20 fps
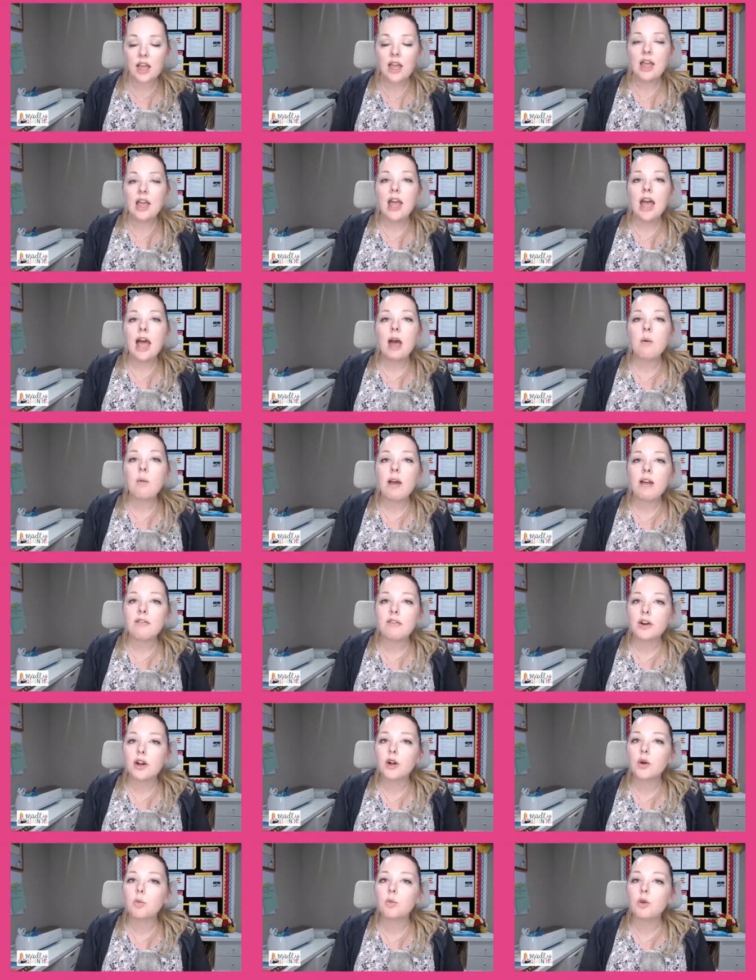
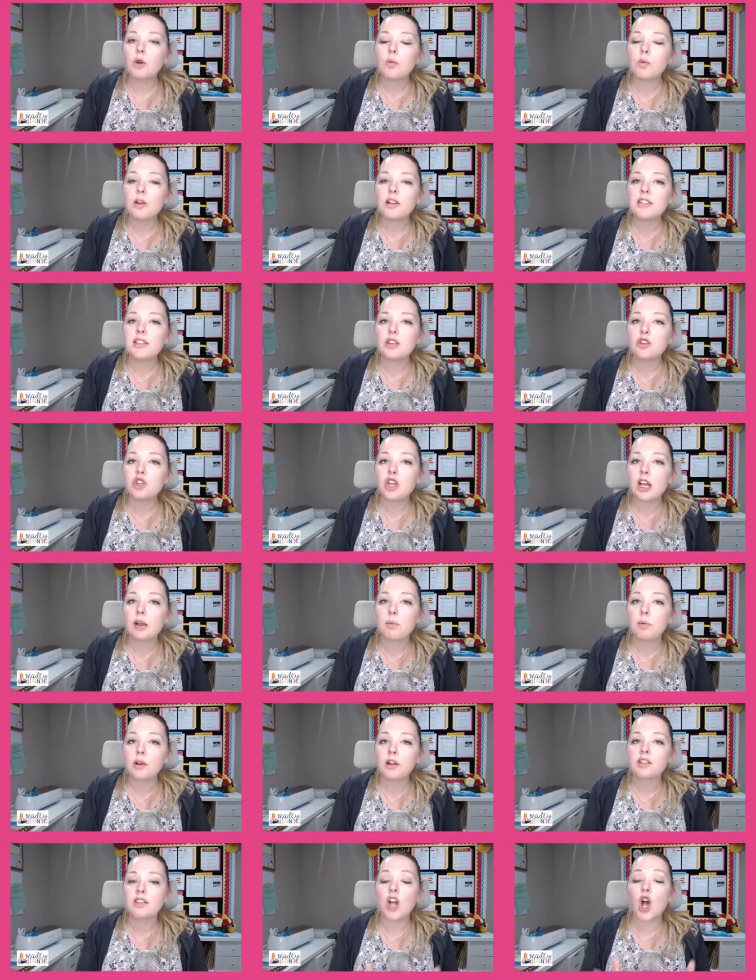However, rubrics and check
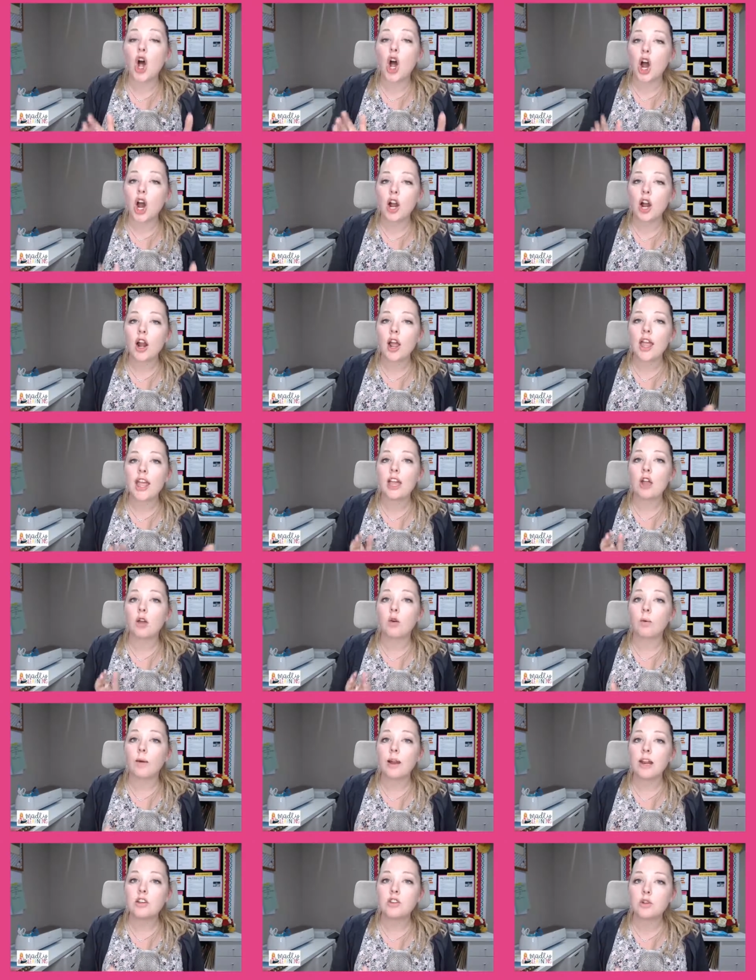bricks are a
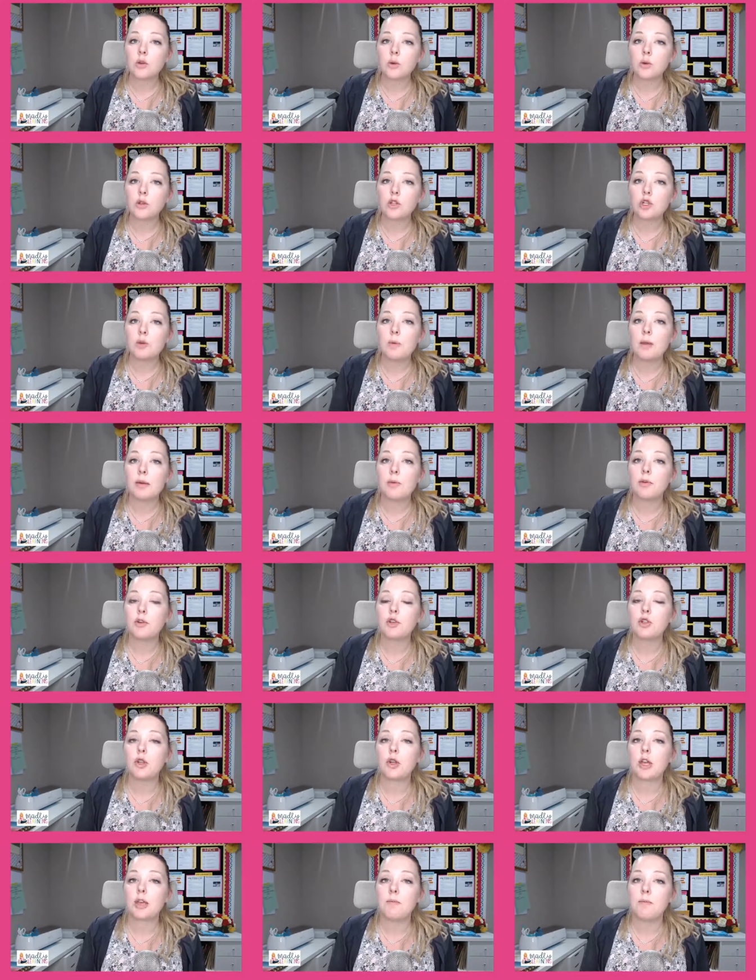great tool to be able
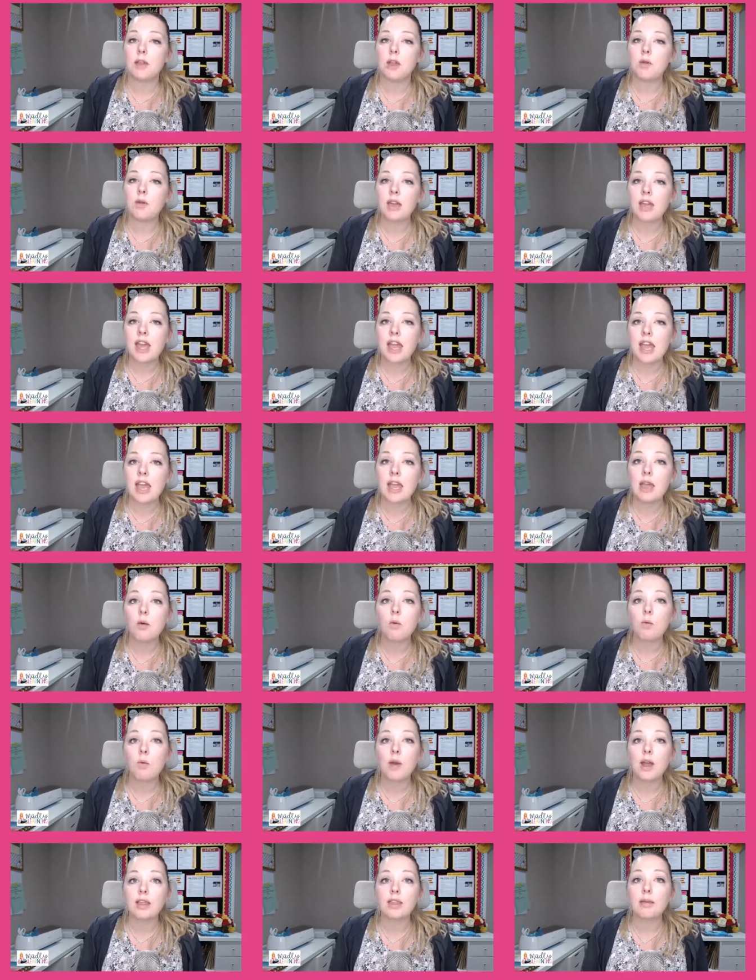to communicate
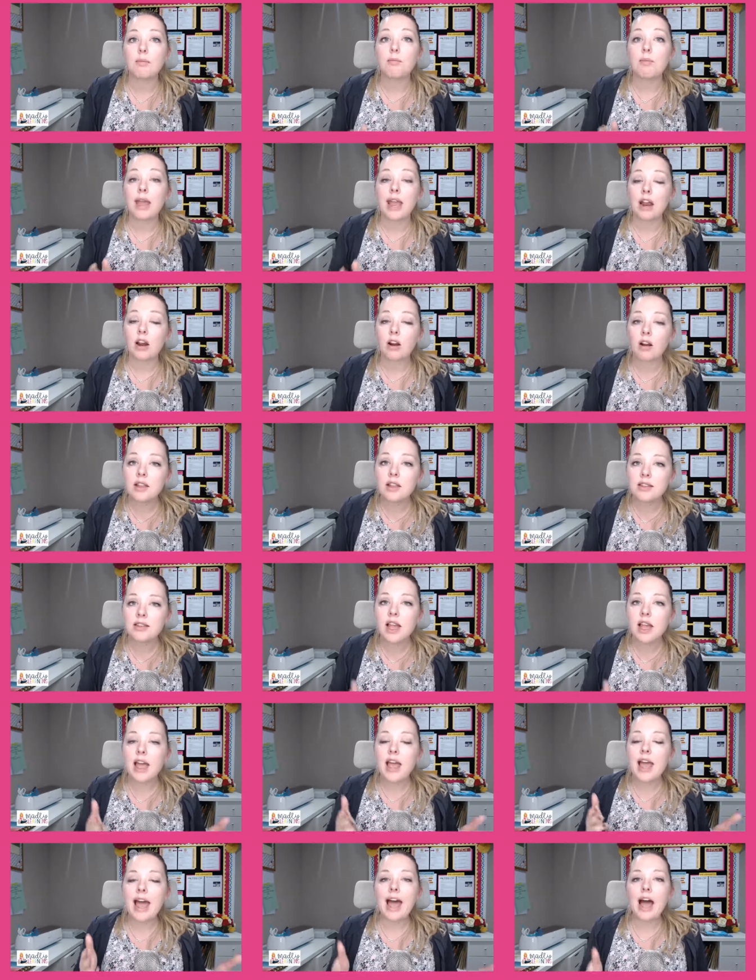with parents
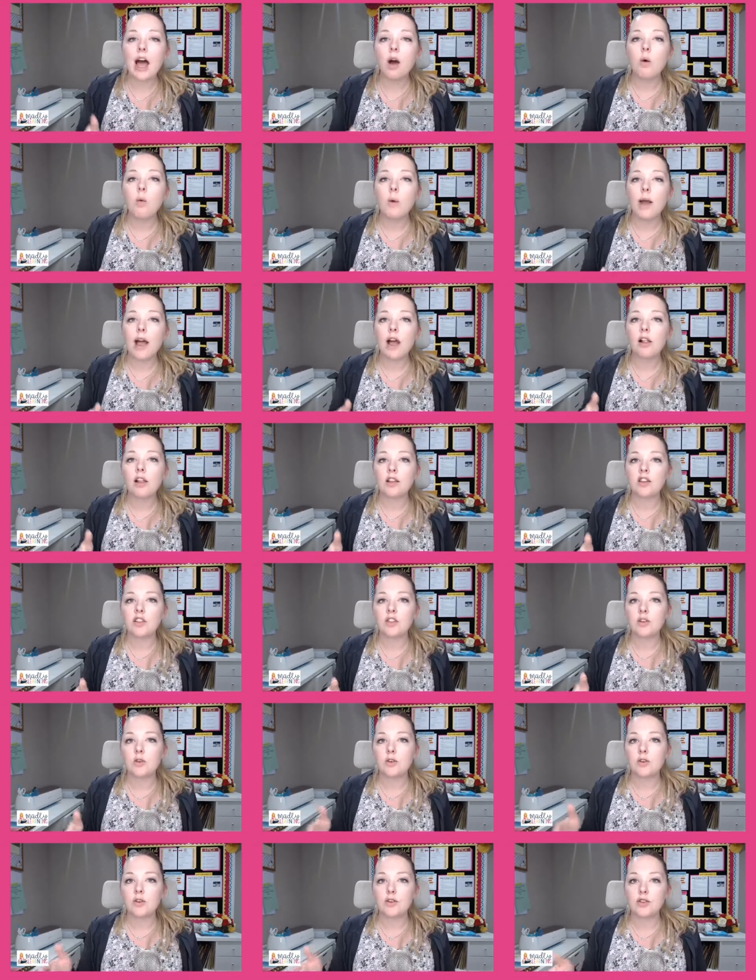how well a
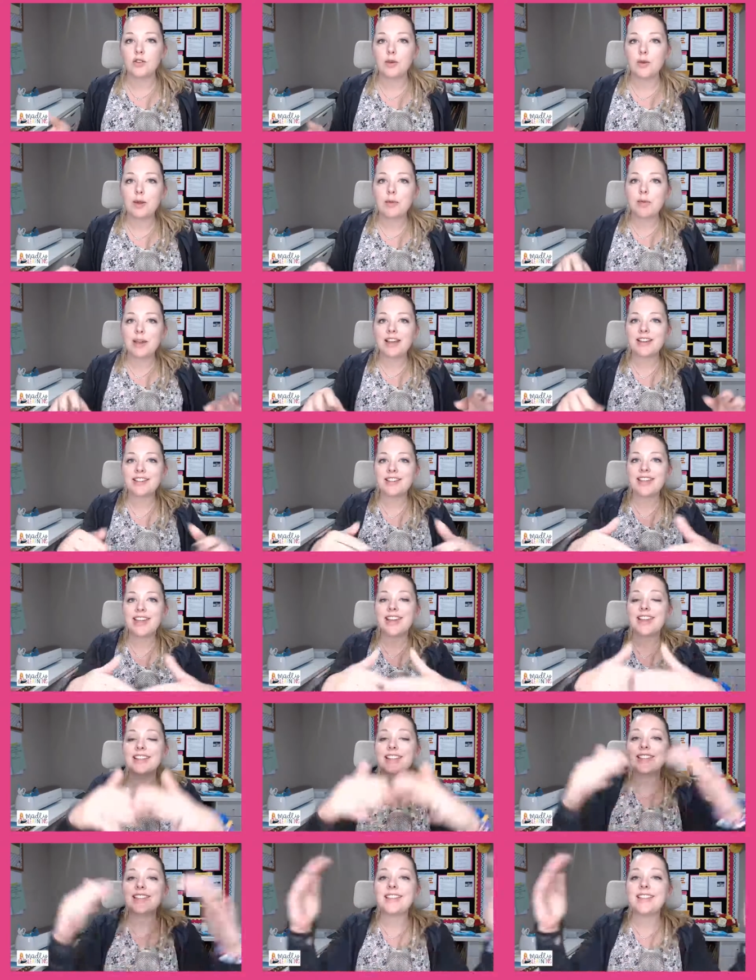student is doing because they
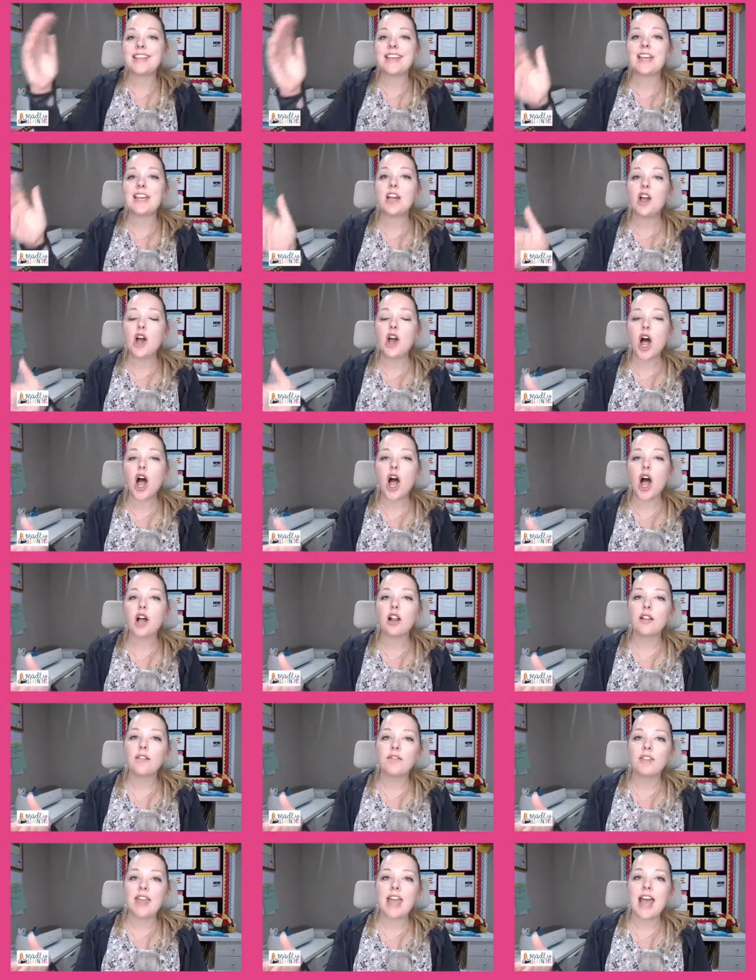can see all
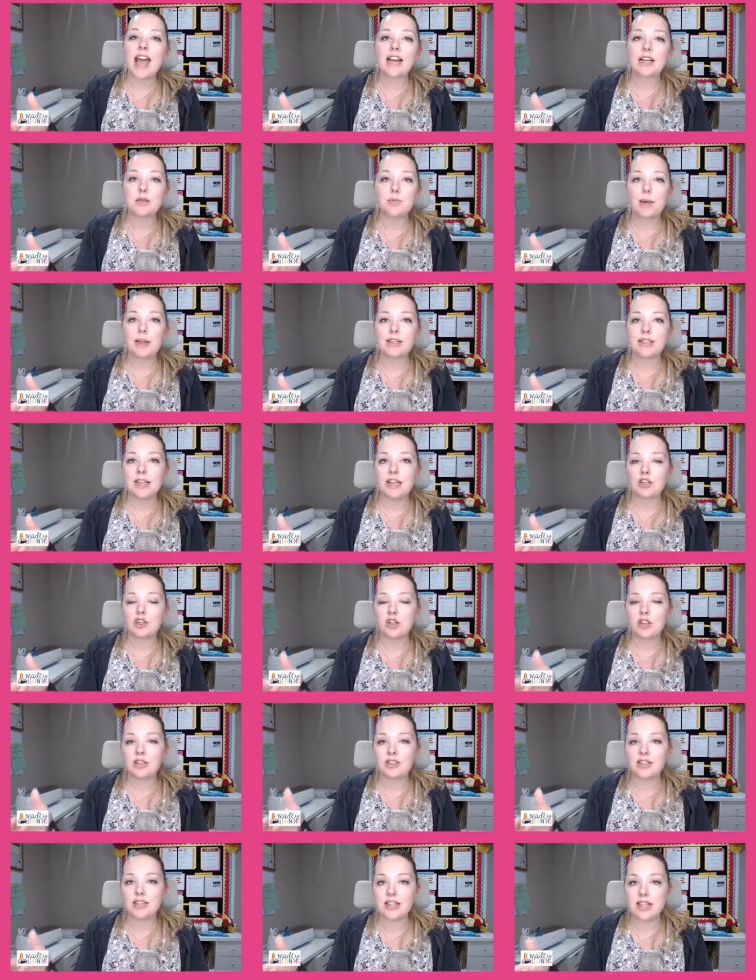of the
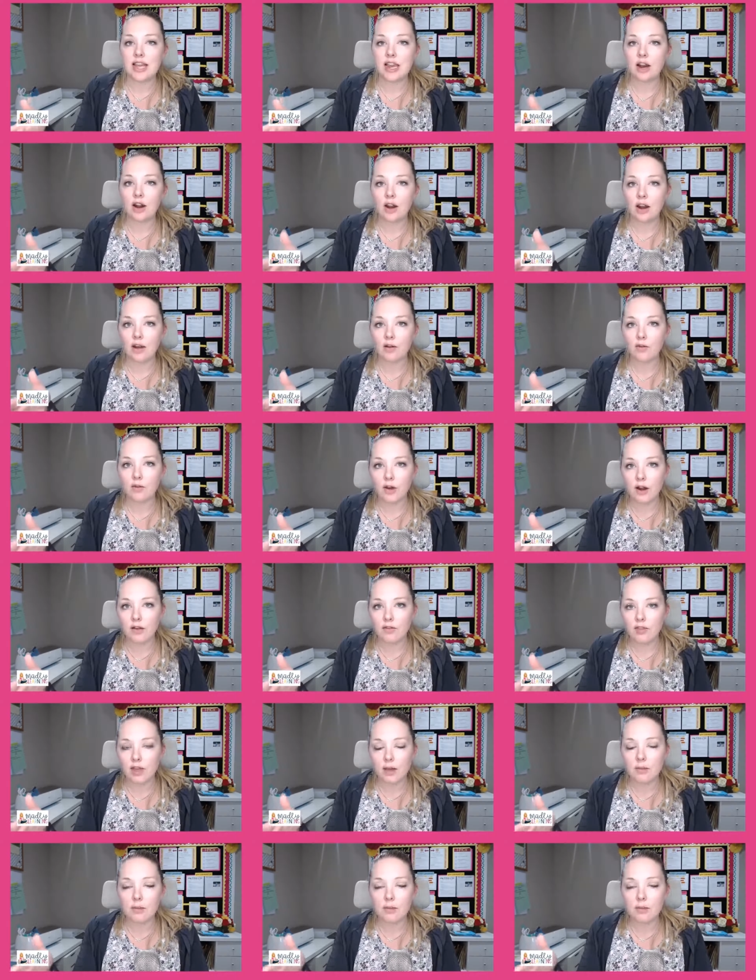expectations there in front of them.